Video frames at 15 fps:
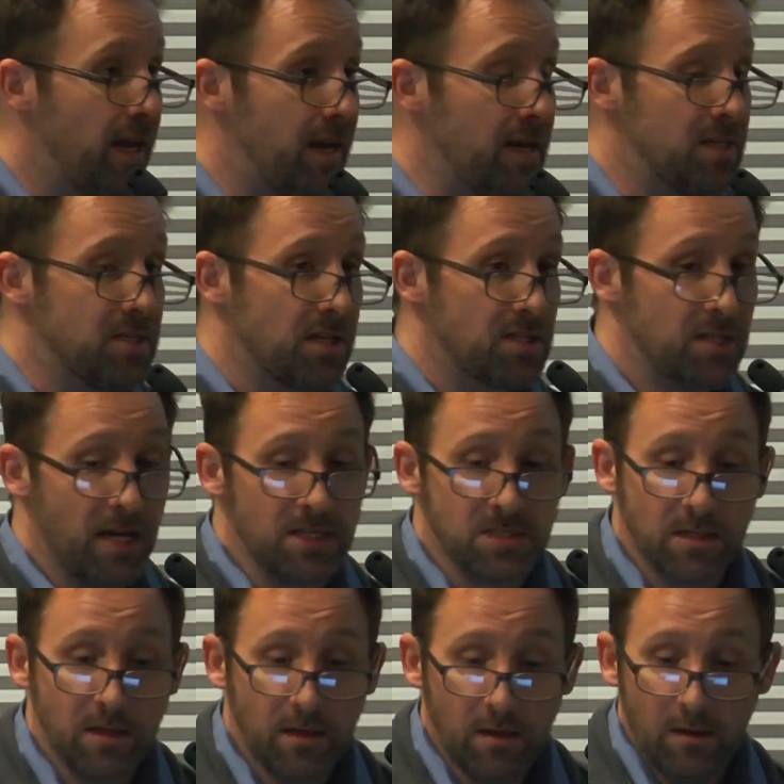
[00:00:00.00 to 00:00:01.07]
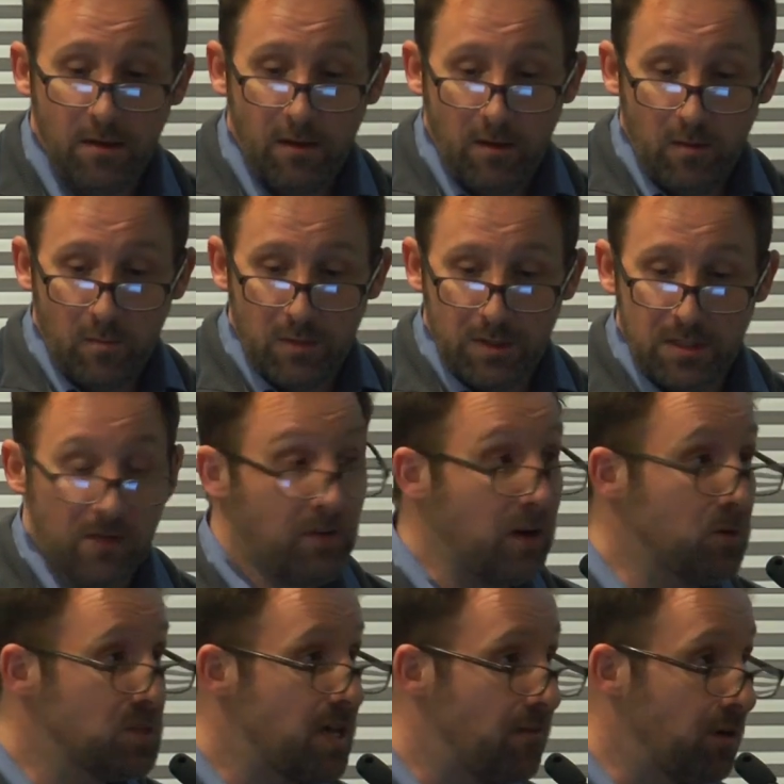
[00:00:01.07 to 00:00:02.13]
had any success. But if
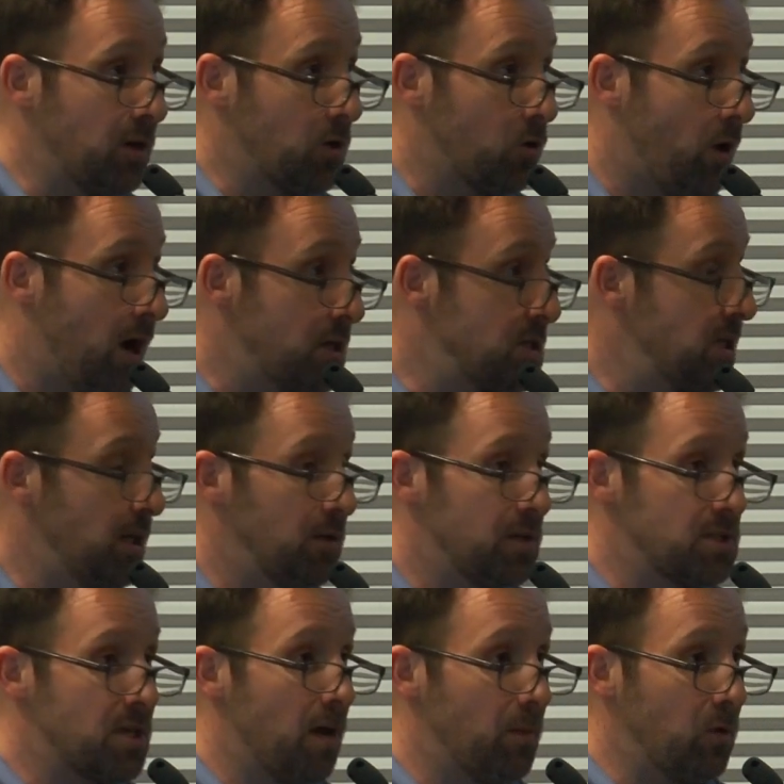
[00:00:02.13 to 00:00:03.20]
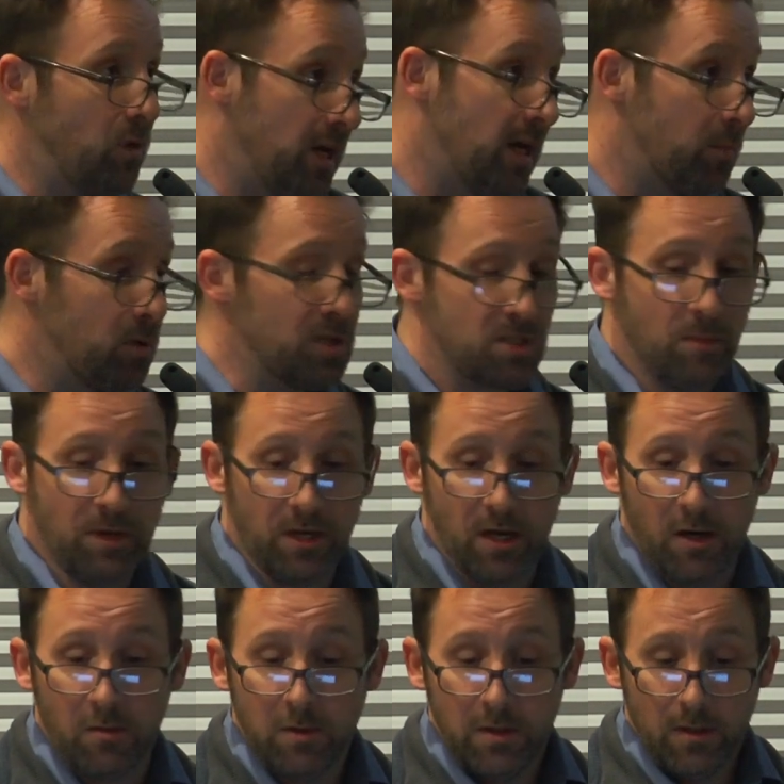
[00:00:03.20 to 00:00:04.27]
anyone's having a garage sale this coming weekend, please let me
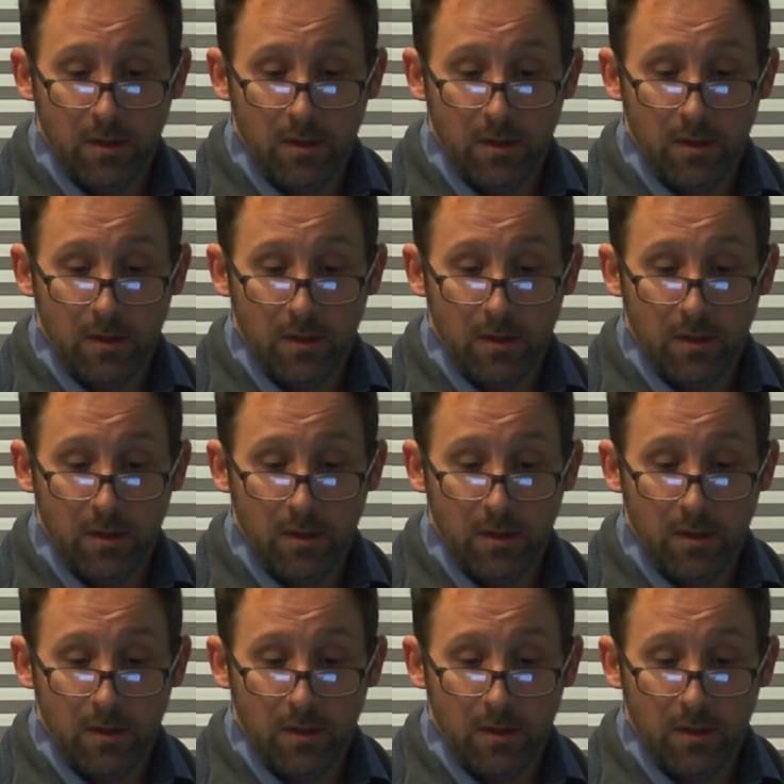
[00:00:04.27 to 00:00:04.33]
know.